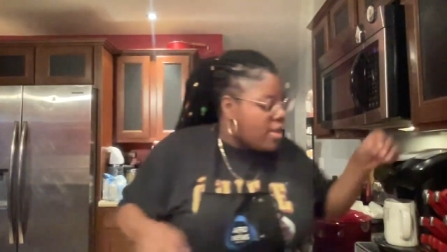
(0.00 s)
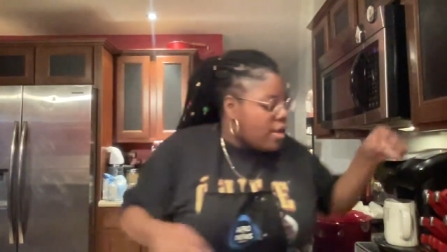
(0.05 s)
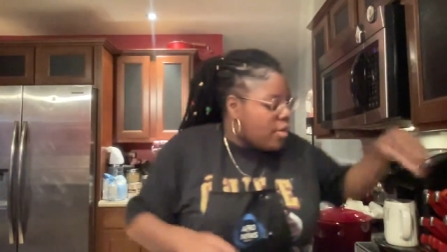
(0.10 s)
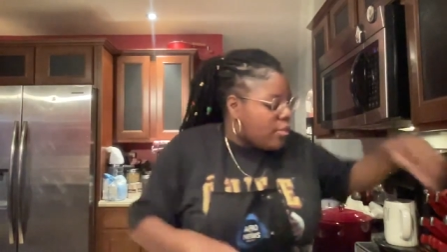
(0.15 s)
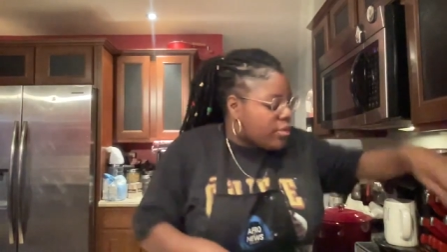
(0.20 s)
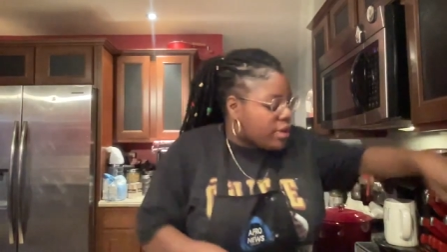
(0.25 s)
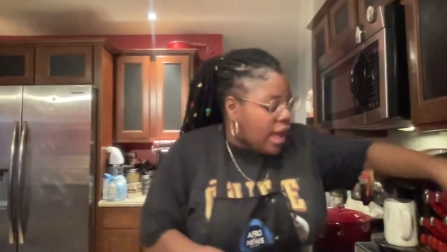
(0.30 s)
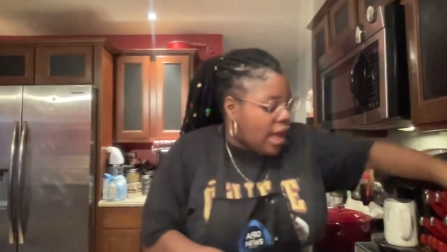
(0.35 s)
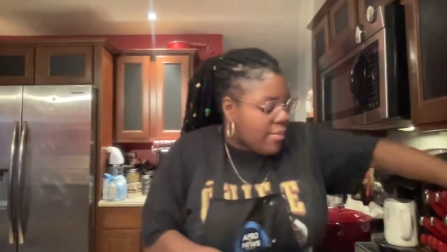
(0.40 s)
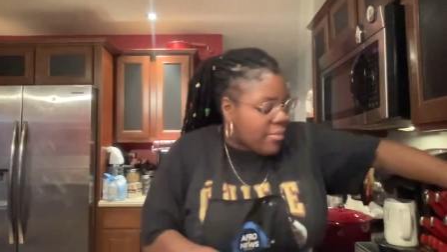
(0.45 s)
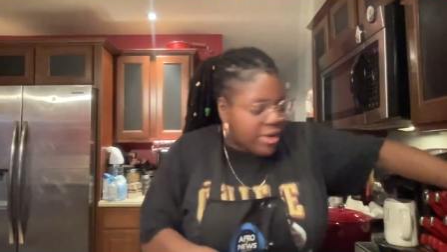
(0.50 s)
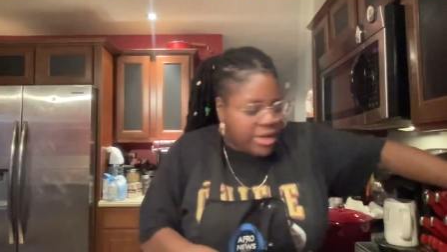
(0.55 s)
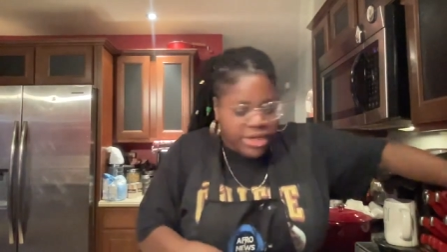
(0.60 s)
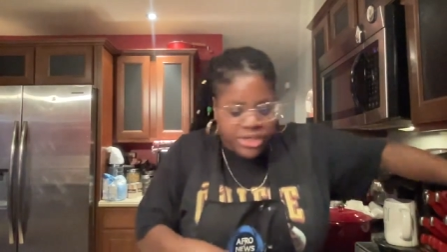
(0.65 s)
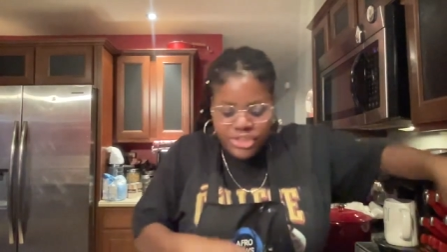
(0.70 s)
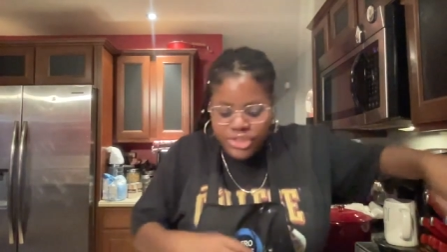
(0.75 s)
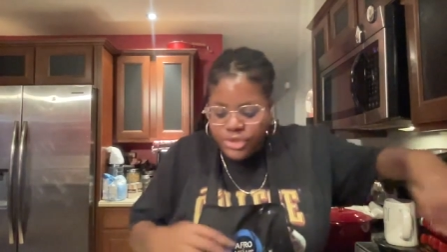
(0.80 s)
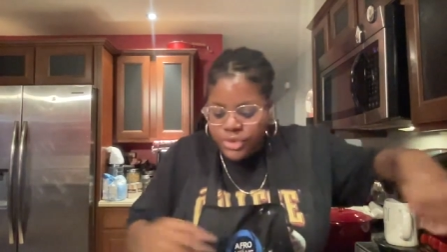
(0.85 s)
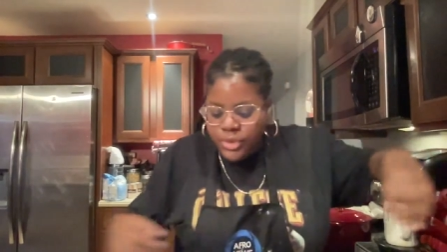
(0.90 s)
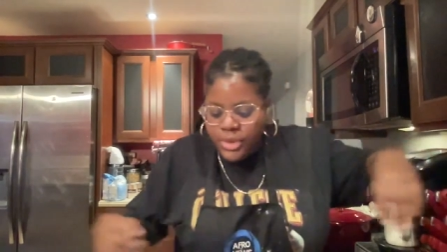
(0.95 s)
What I'm going to
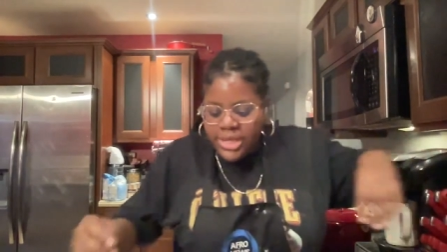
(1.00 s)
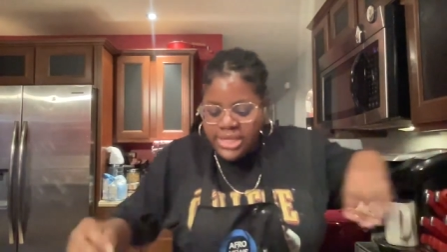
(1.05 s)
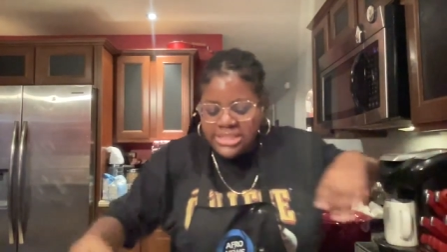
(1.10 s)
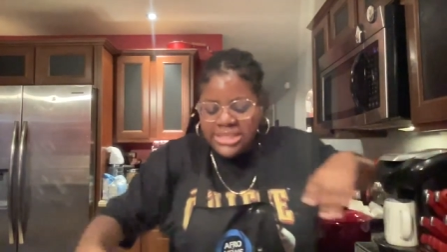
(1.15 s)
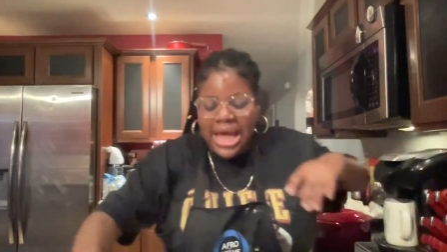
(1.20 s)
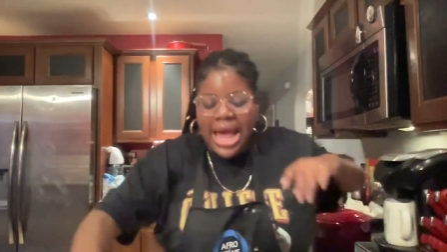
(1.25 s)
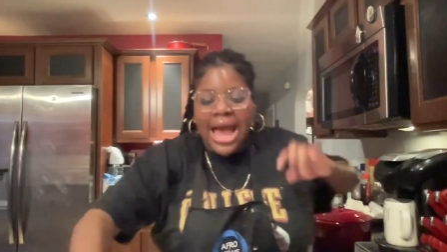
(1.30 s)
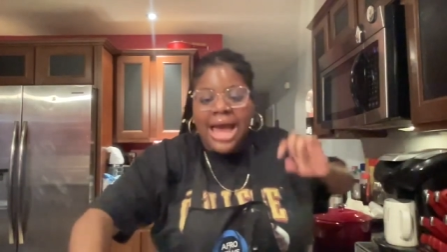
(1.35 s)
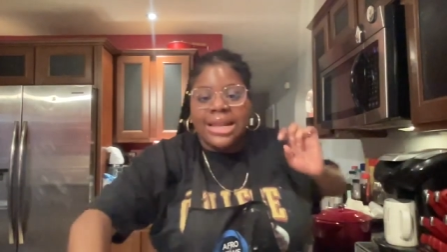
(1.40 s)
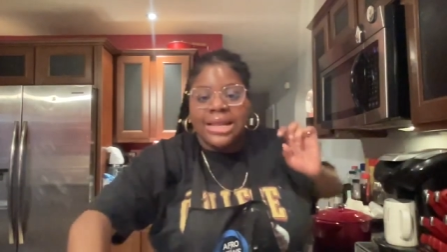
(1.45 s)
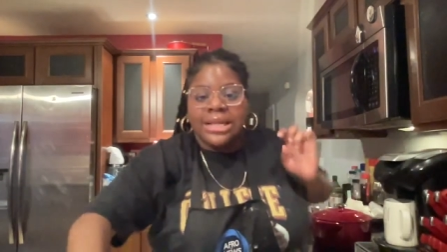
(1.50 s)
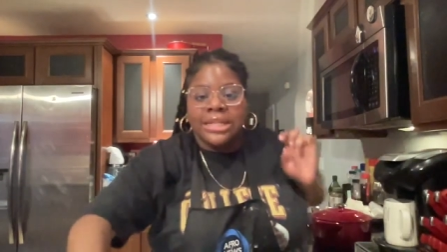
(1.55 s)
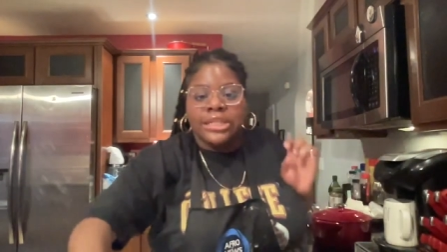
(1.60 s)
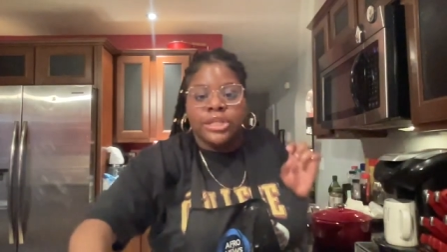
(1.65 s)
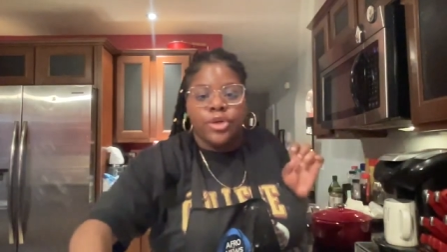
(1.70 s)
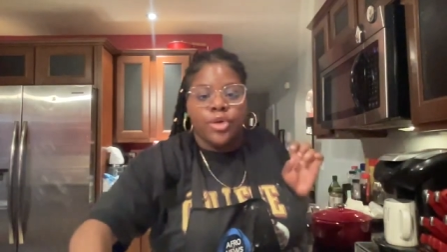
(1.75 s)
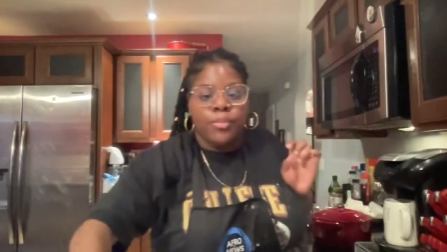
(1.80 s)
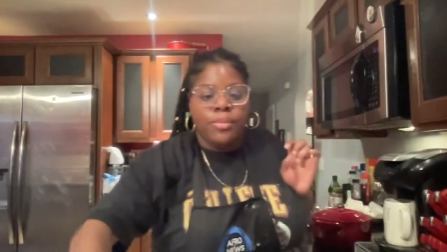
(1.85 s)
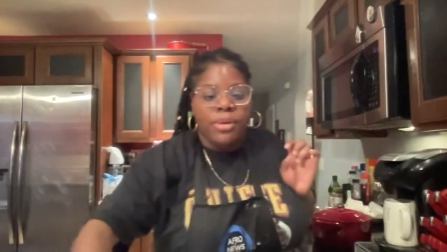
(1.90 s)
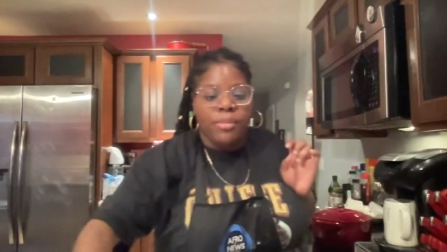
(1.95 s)
do is add a
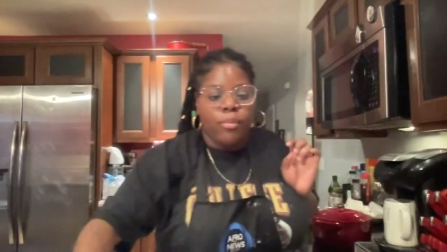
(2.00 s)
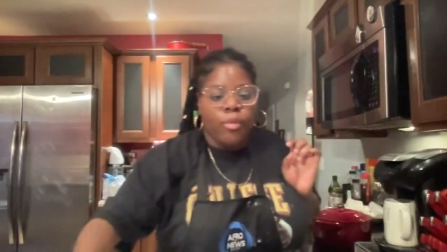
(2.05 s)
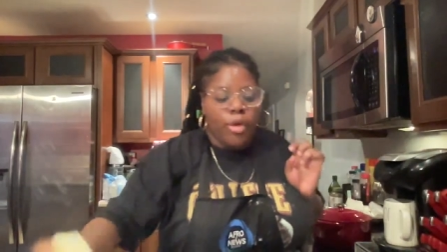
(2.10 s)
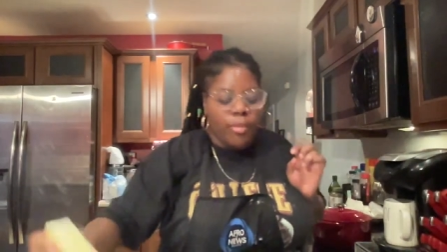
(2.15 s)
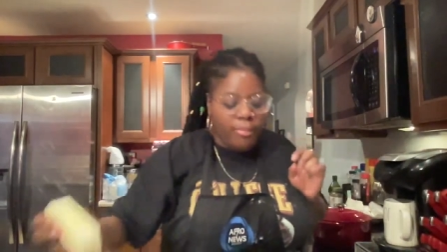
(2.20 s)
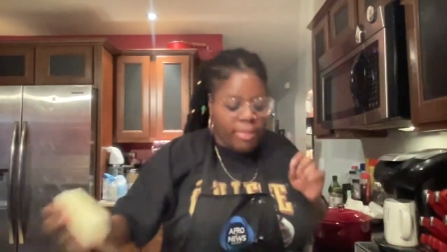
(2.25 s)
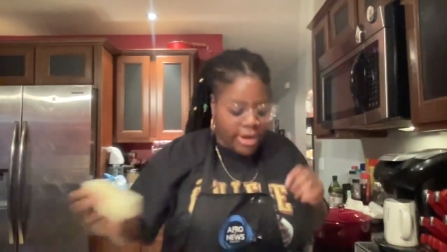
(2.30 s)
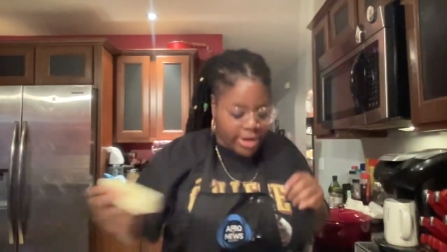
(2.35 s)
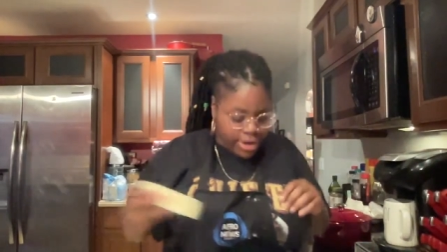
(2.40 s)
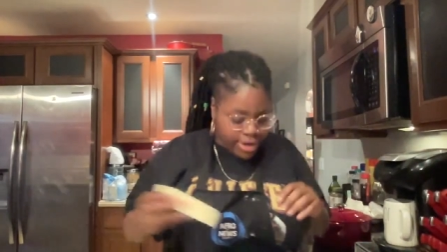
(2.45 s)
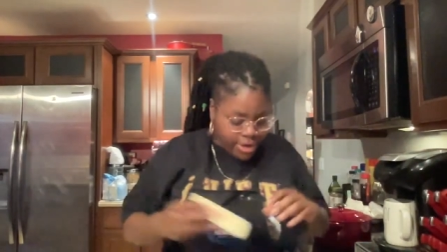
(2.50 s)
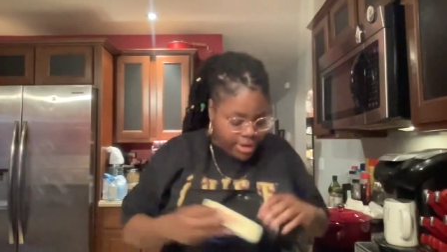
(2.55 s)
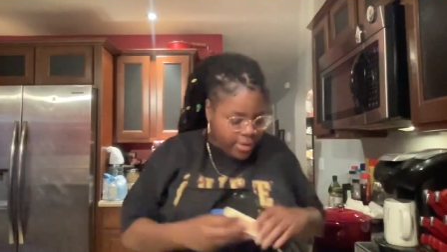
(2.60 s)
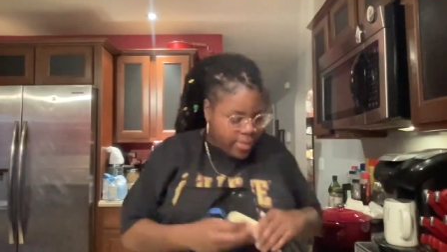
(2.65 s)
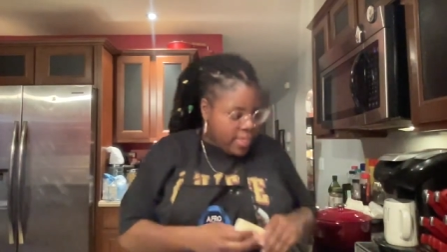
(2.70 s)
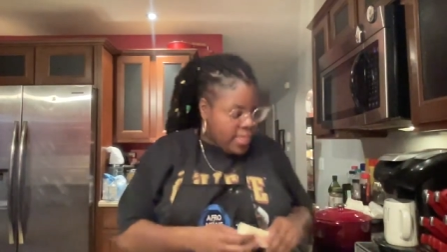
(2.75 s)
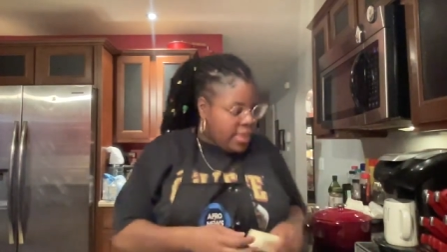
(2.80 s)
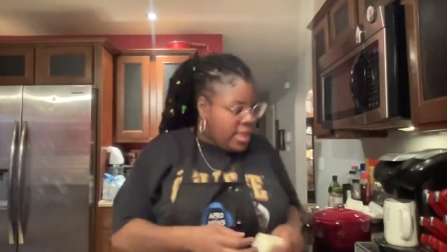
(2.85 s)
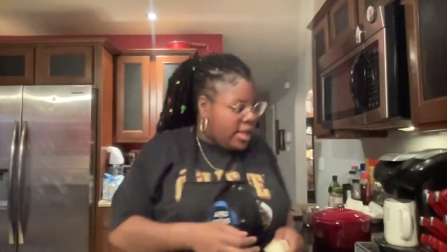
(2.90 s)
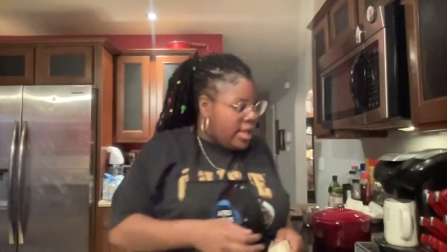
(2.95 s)
little bit more butter,
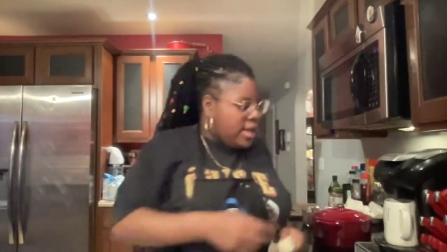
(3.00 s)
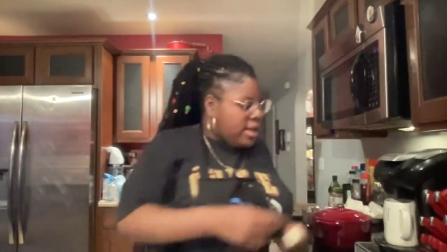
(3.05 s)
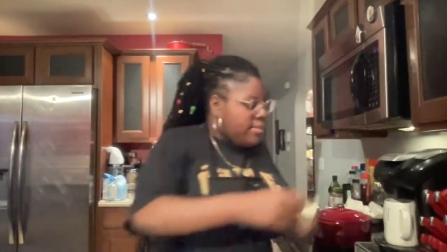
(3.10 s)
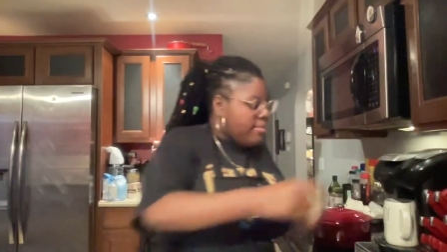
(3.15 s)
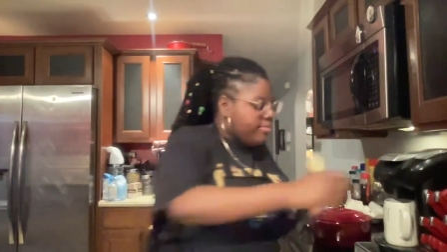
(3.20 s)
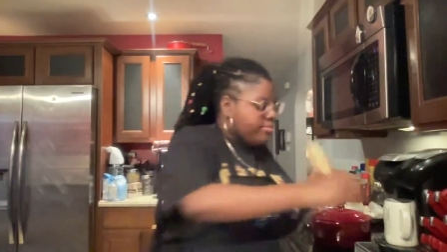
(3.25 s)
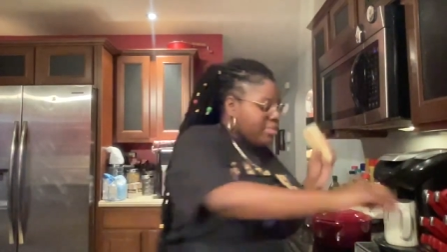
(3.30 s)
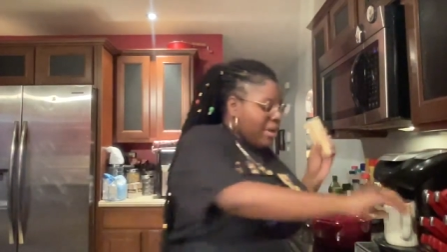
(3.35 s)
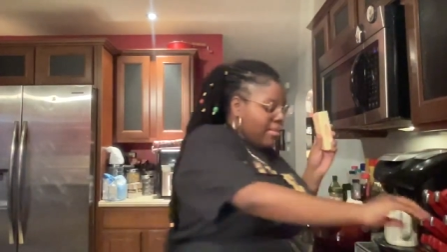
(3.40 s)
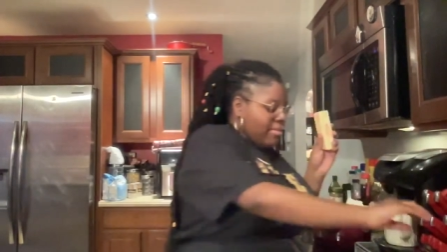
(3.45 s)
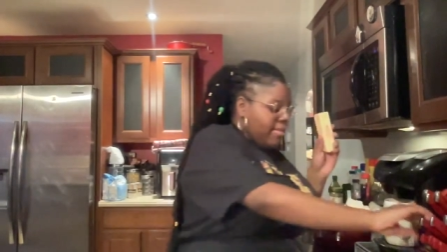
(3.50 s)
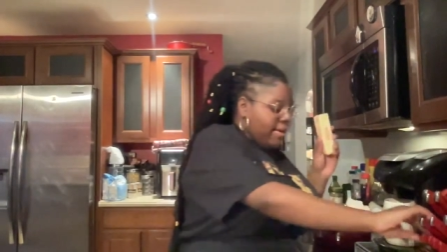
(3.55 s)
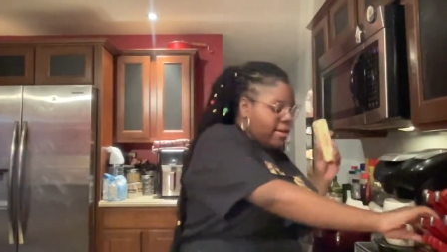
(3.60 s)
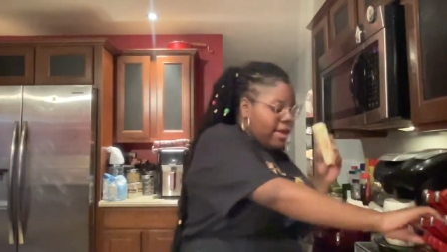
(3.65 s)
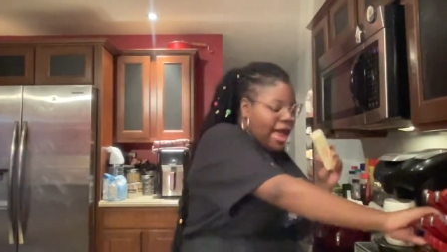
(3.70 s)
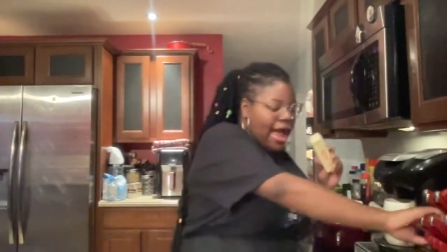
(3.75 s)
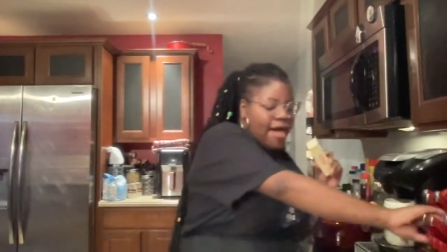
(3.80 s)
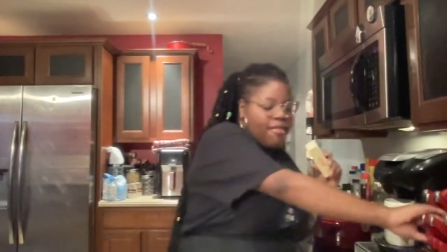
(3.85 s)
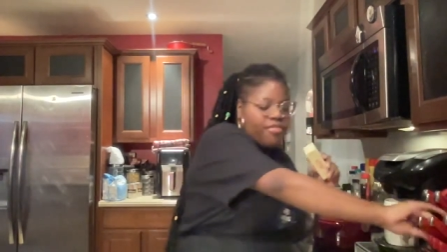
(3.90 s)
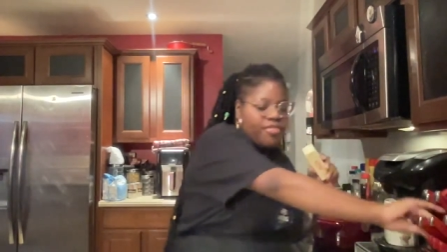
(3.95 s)
probably about
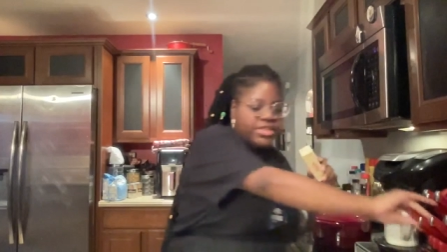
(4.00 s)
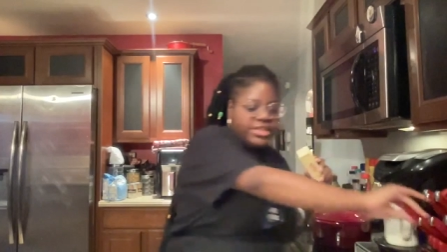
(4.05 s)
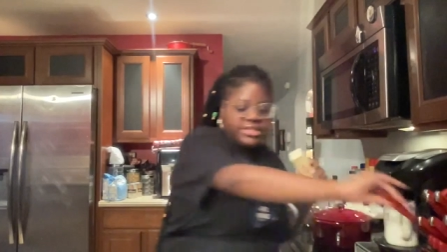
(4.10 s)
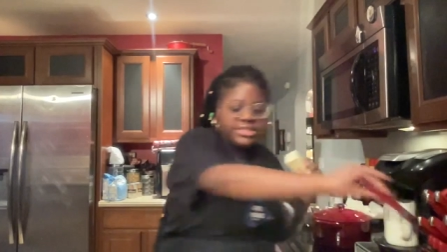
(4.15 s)
half this